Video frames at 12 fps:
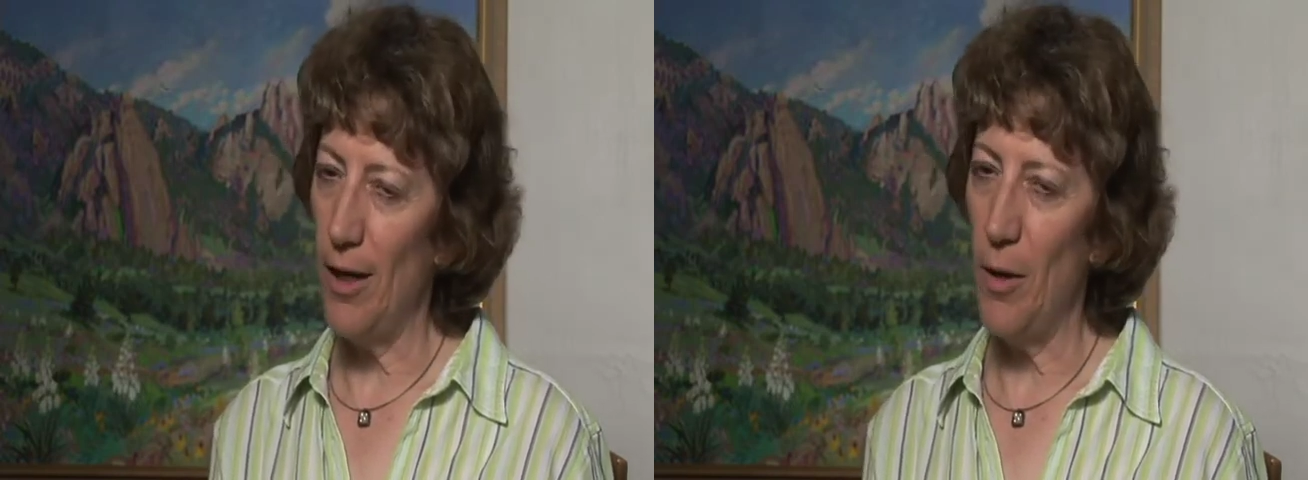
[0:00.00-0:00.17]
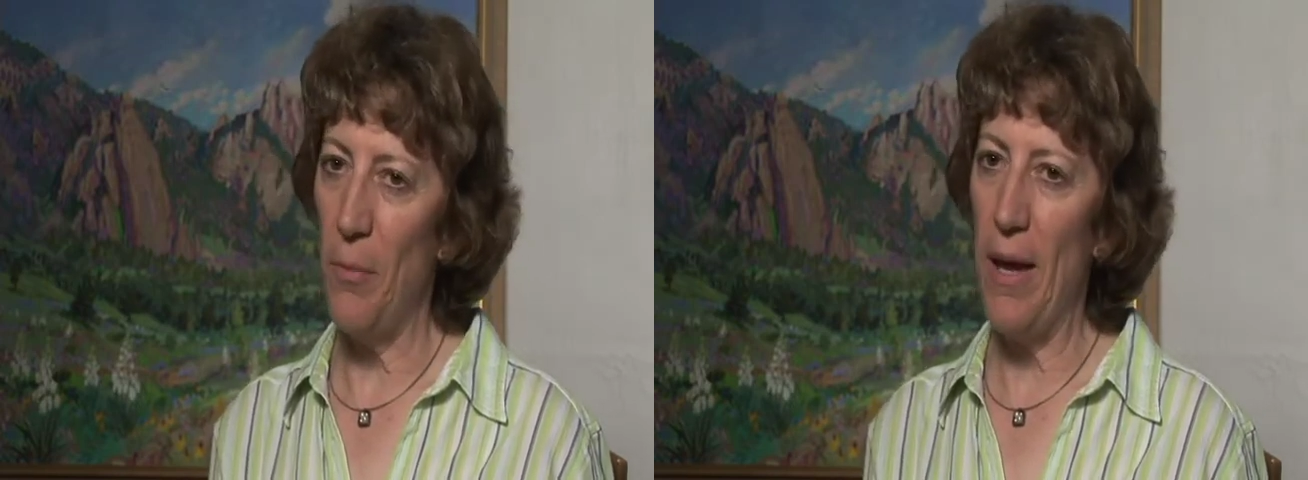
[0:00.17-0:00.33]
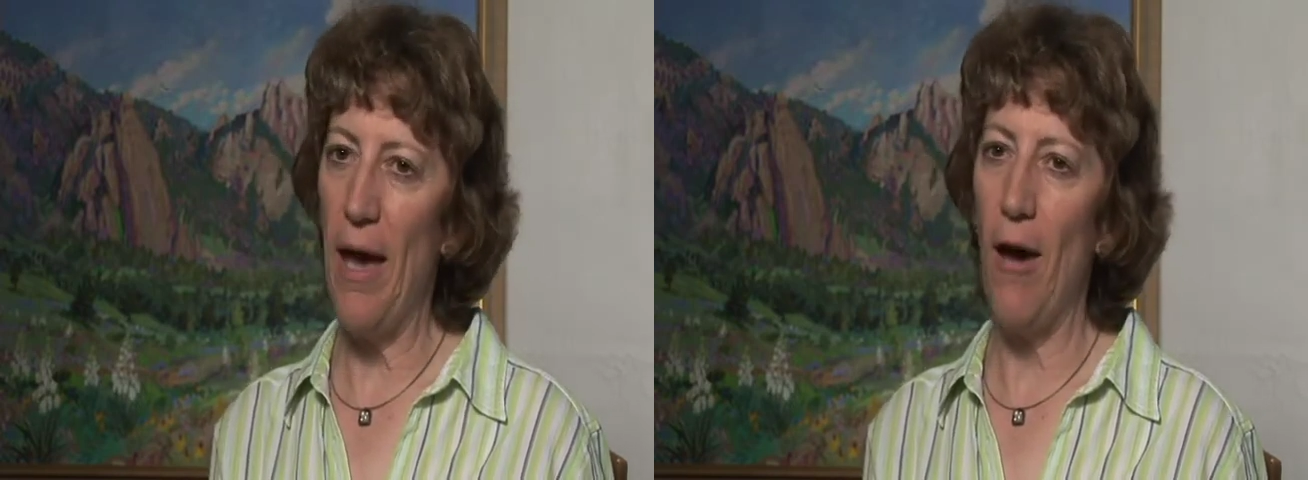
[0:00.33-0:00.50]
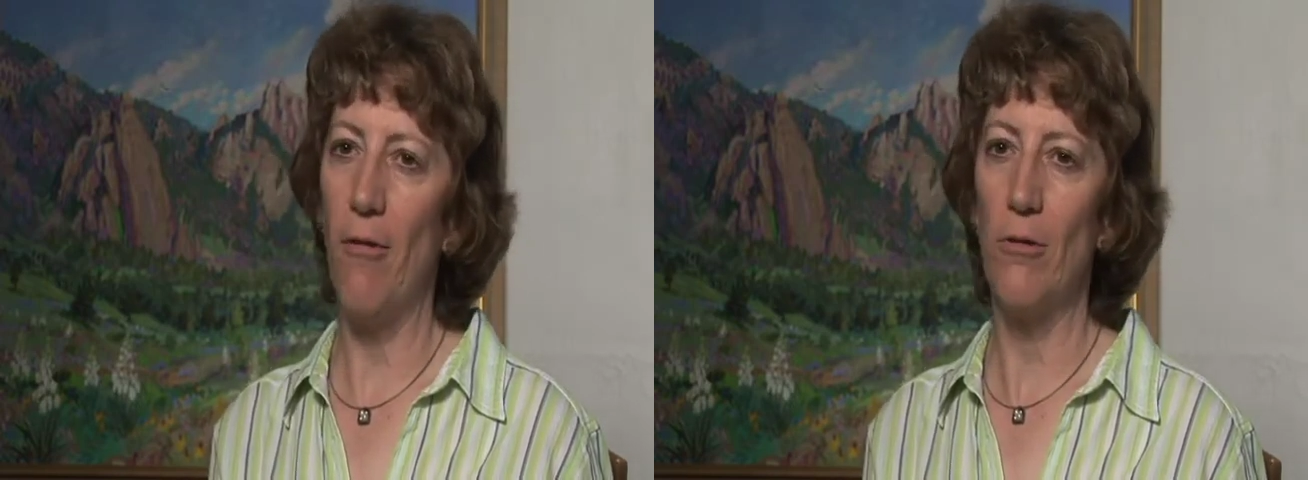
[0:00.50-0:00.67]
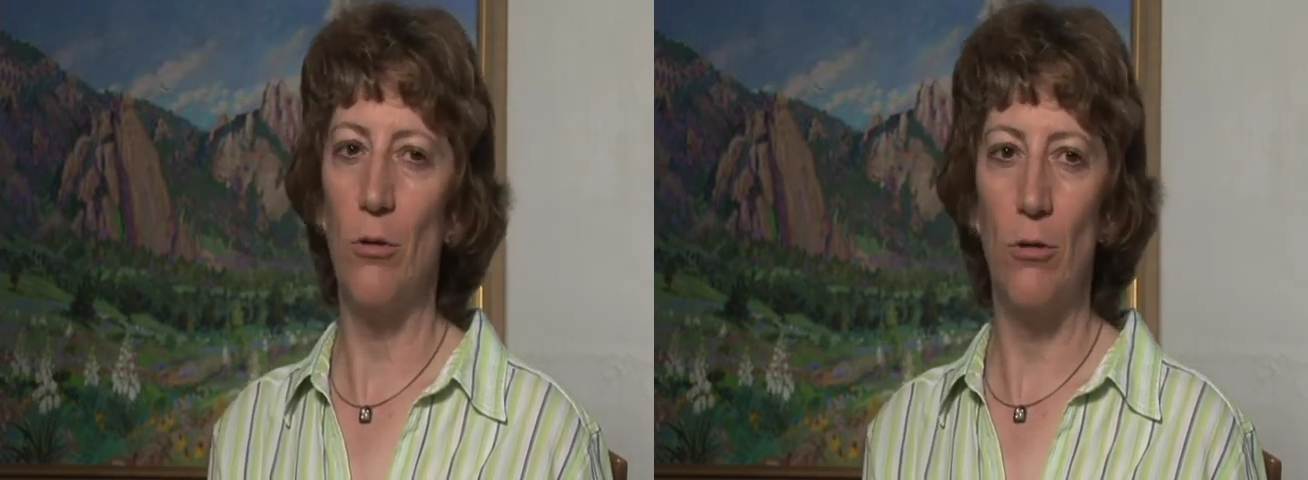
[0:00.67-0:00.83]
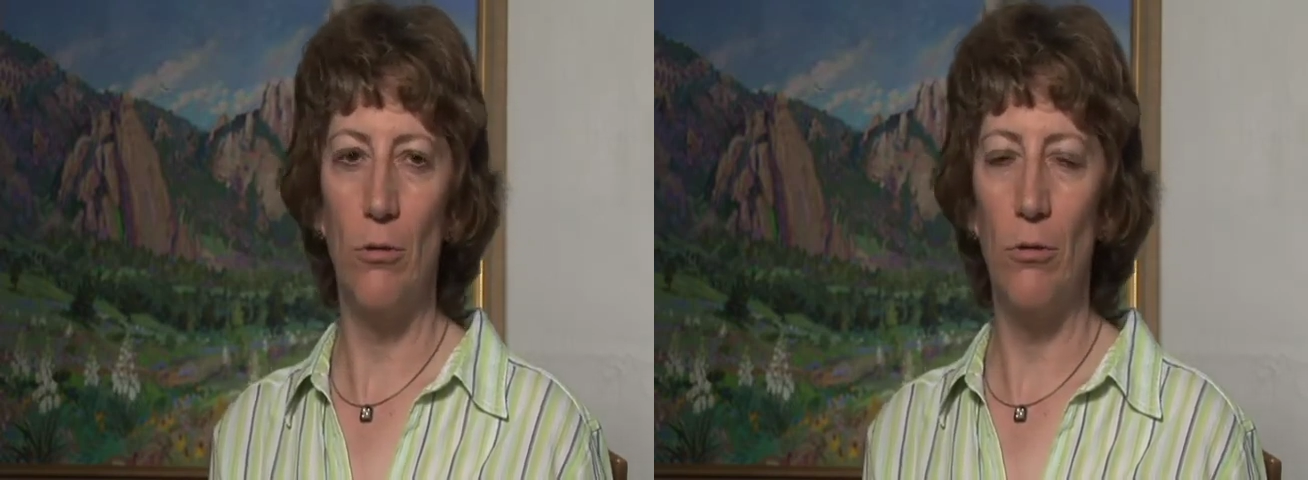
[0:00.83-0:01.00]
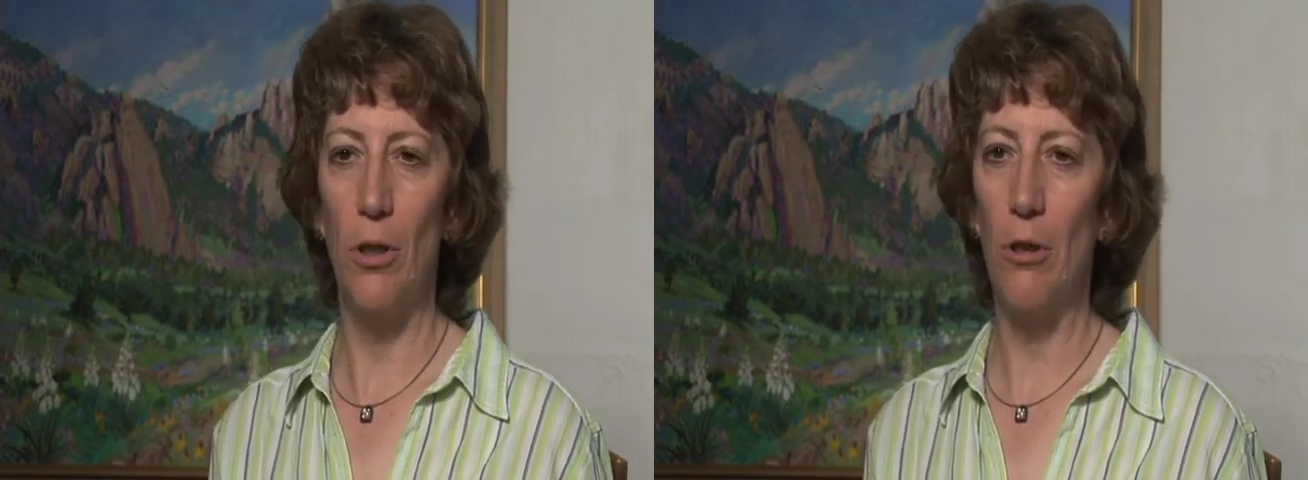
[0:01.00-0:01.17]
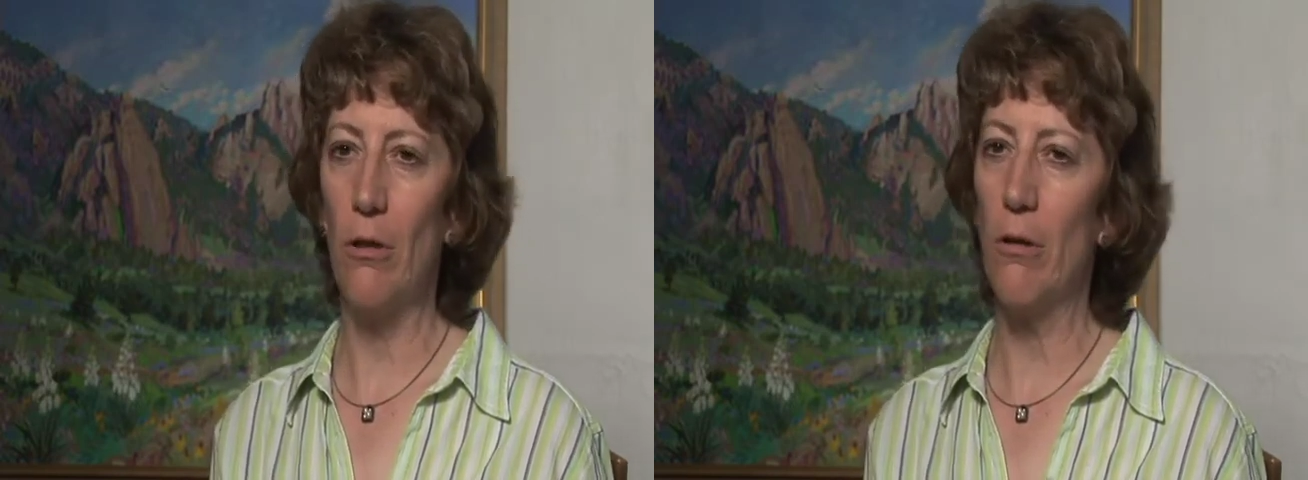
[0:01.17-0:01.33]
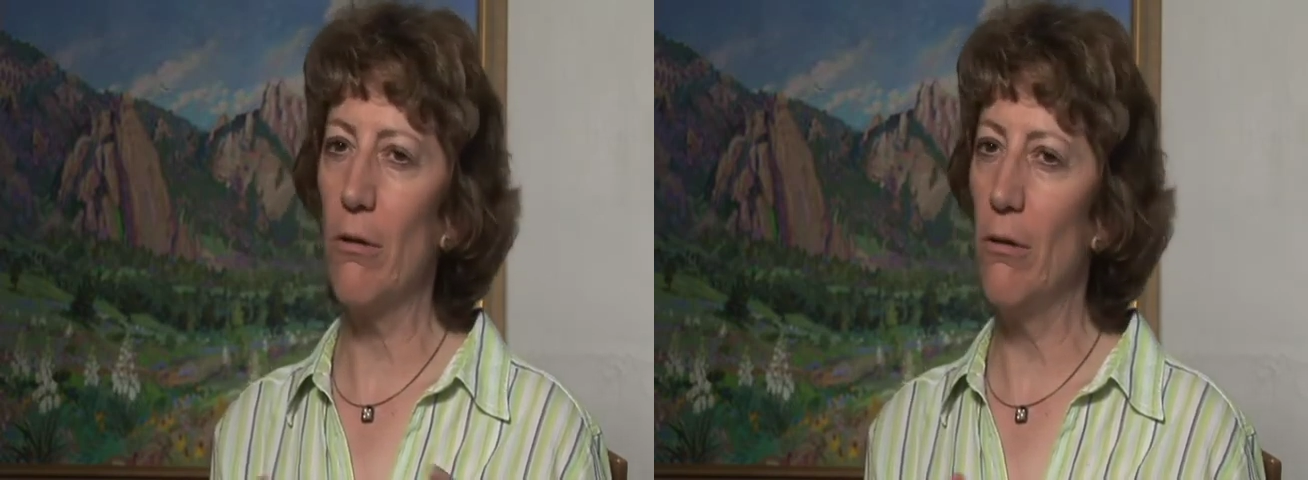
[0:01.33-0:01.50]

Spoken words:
about who hurt